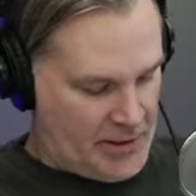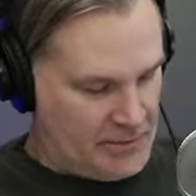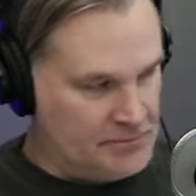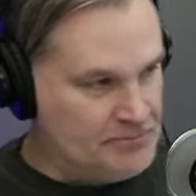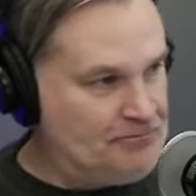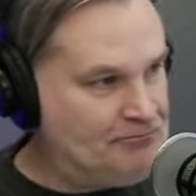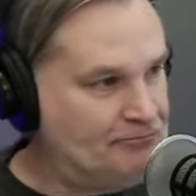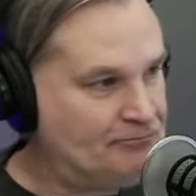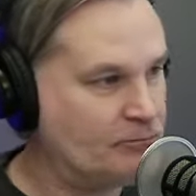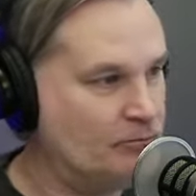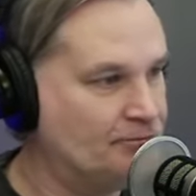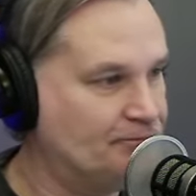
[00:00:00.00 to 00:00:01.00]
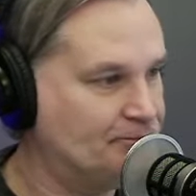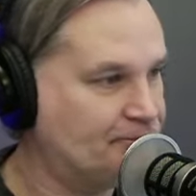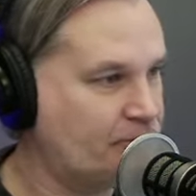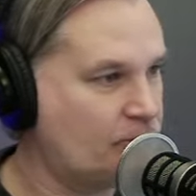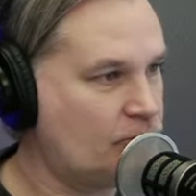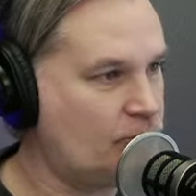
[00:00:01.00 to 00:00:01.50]
Been watching a lot of
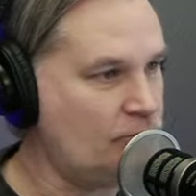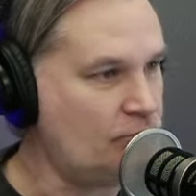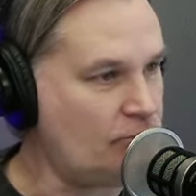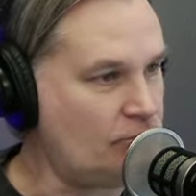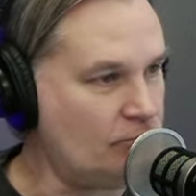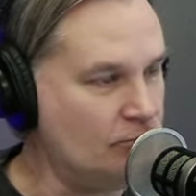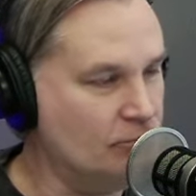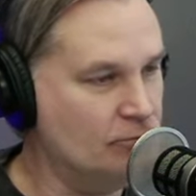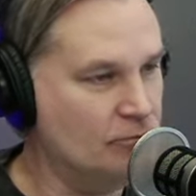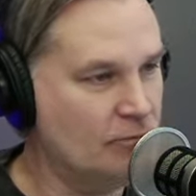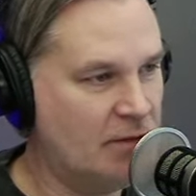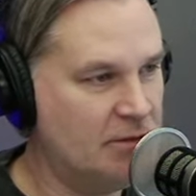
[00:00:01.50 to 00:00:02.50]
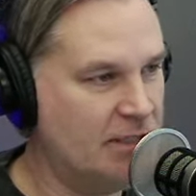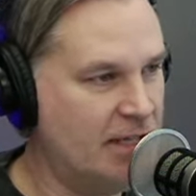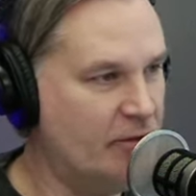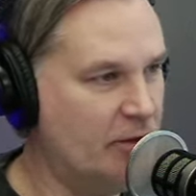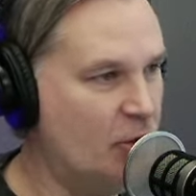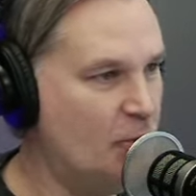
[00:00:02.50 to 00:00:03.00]
House. It seems like it could. It's
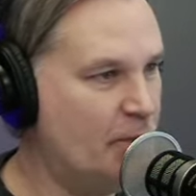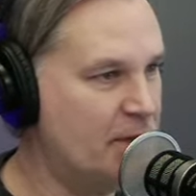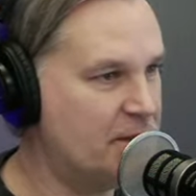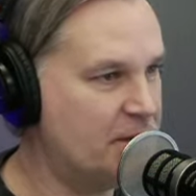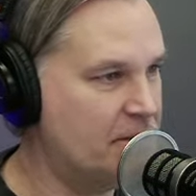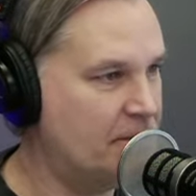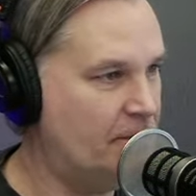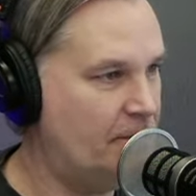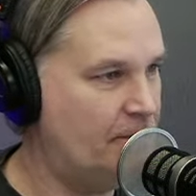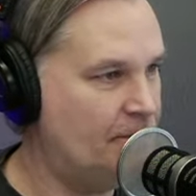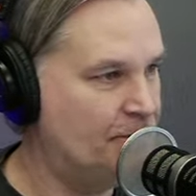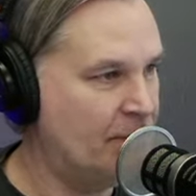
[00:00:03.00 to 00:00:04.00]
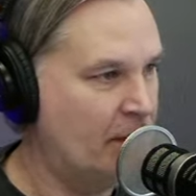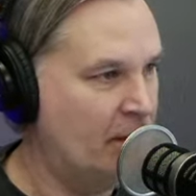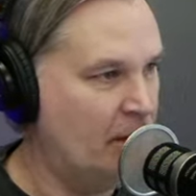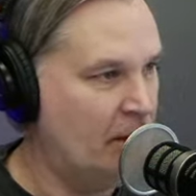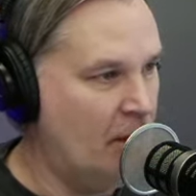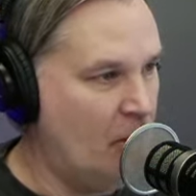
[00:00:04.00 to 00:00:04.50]
never lupus.
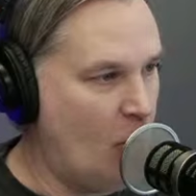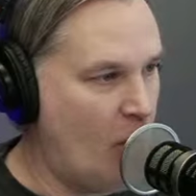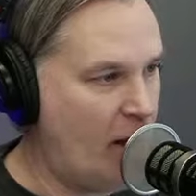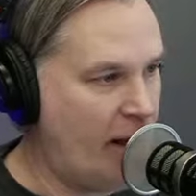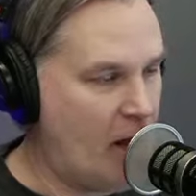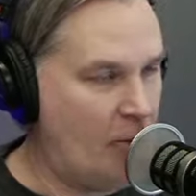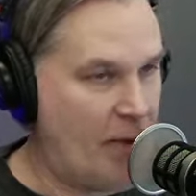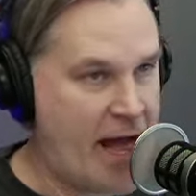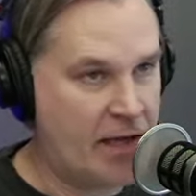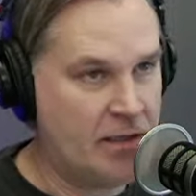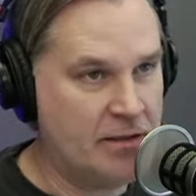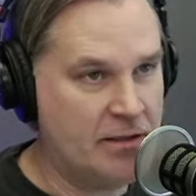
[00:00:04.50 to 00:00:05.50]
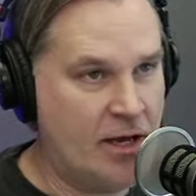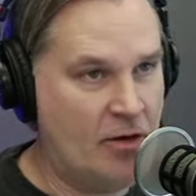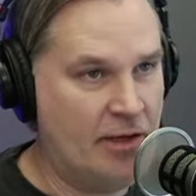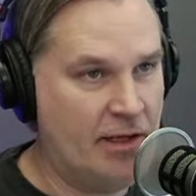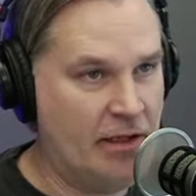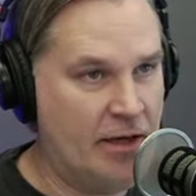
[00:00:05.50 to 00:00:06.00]
Well, alpacas, they
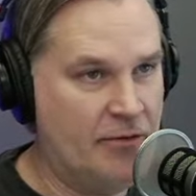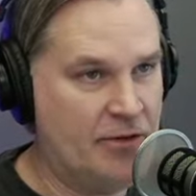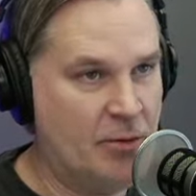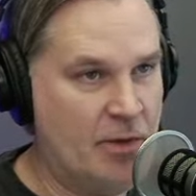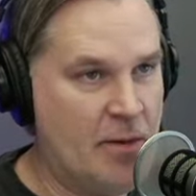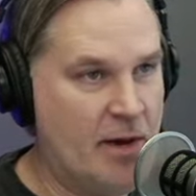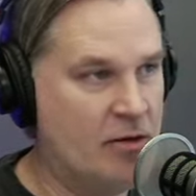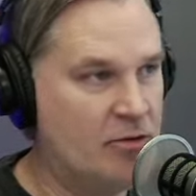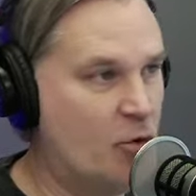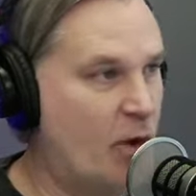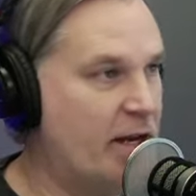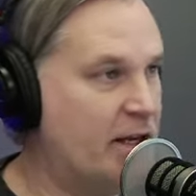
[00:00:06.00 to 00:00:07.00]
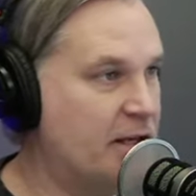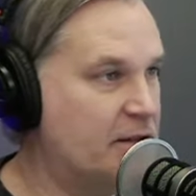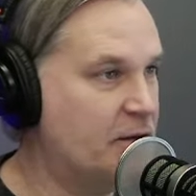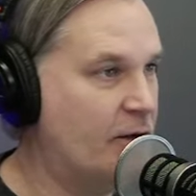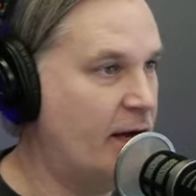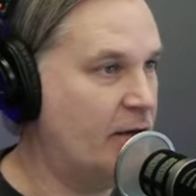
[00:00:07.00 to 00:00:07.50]
only live to be about 20.
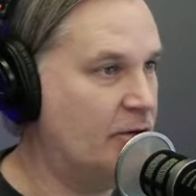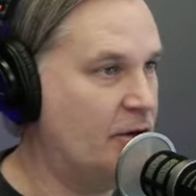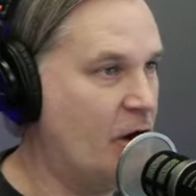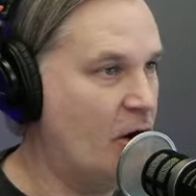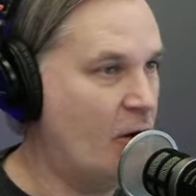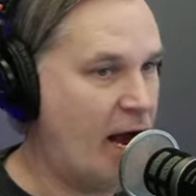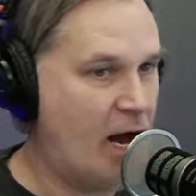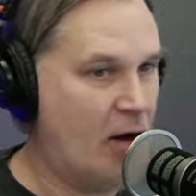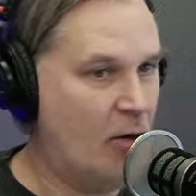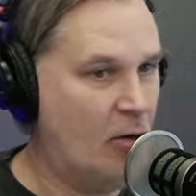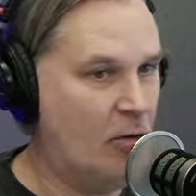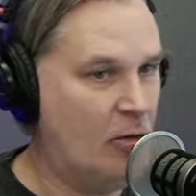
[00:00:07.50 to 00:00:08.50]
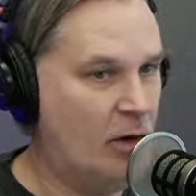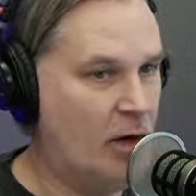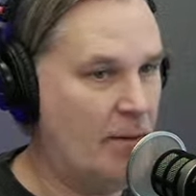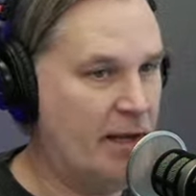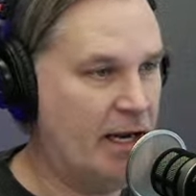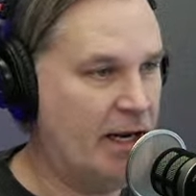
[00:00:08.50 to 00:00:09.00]
So I don't know how,
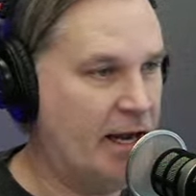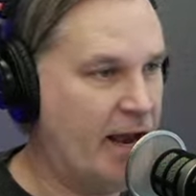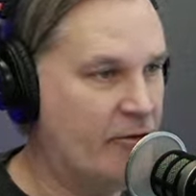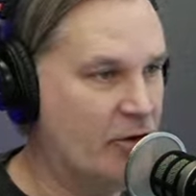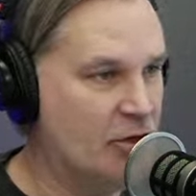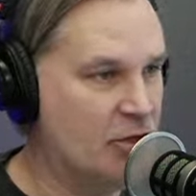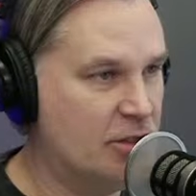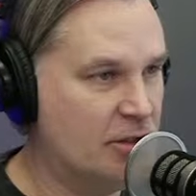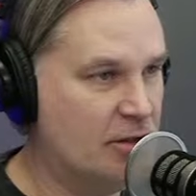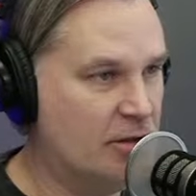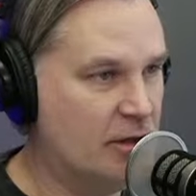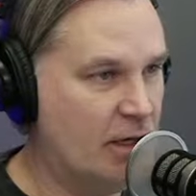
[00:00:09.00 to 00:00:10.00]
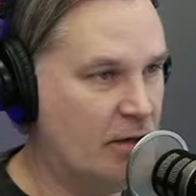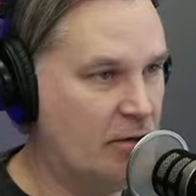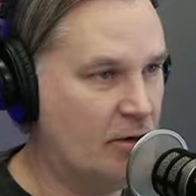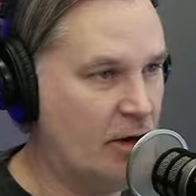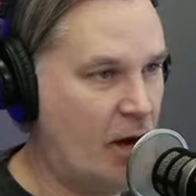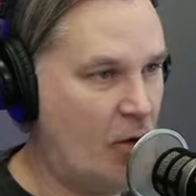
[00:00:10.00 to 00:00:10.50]
I mean, on average, I
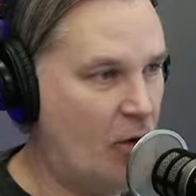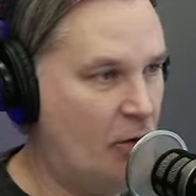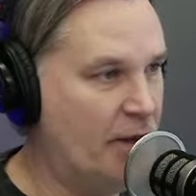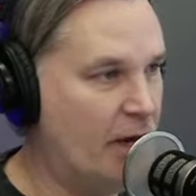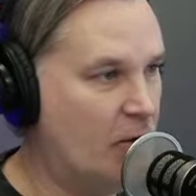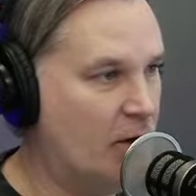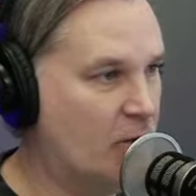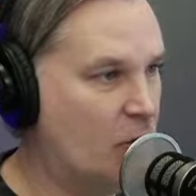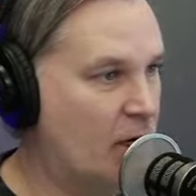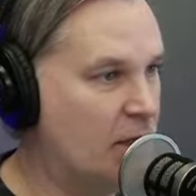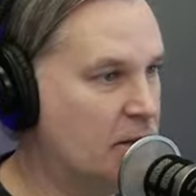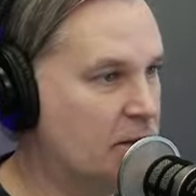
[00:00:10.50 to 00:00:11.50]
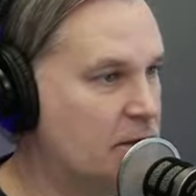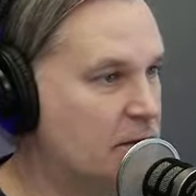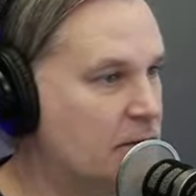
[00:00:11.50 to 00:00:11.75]
don't know how old that one was.